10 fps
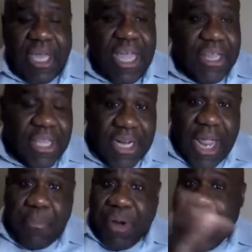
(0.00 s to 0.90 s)
and then they
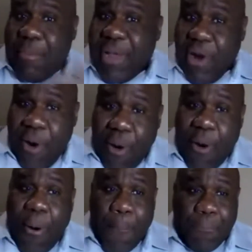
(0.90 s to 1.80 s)
blame it
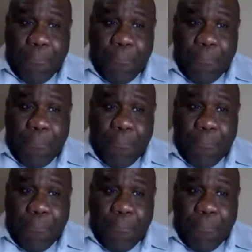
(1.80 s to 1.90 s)
all